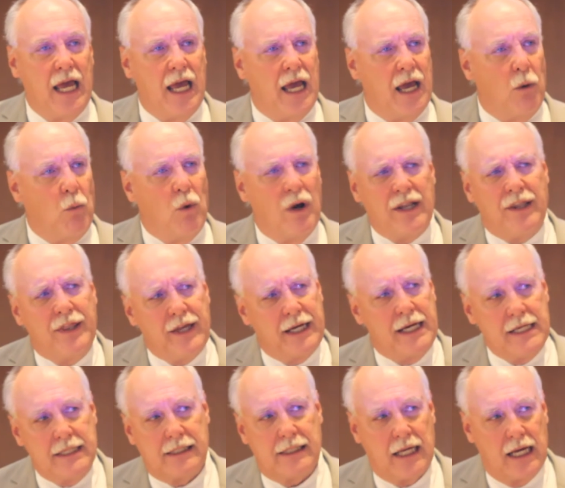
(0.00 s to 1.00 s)
And one thing
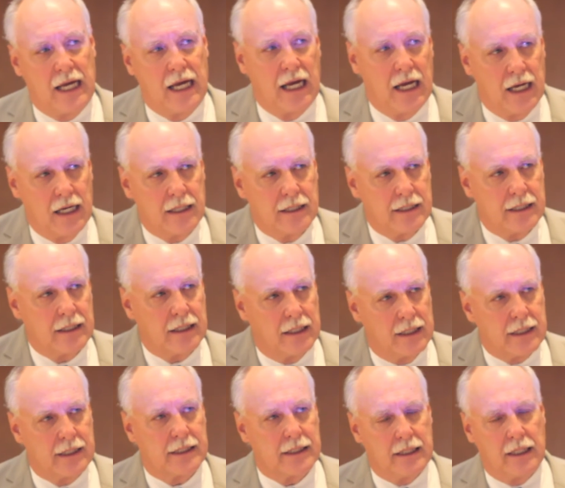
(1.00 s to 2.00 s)
he says,
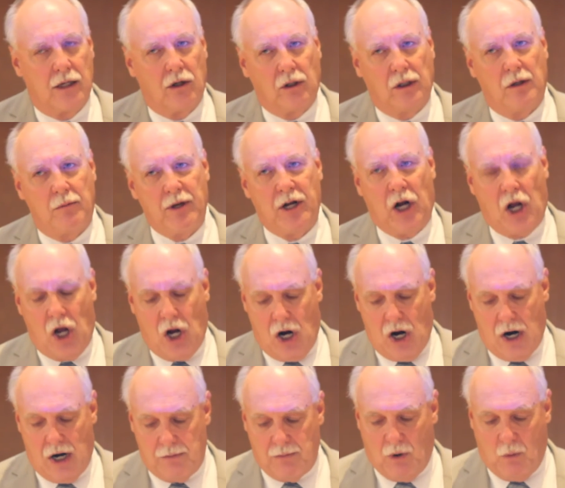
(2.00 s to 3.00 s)
it's you know, a little bit hard,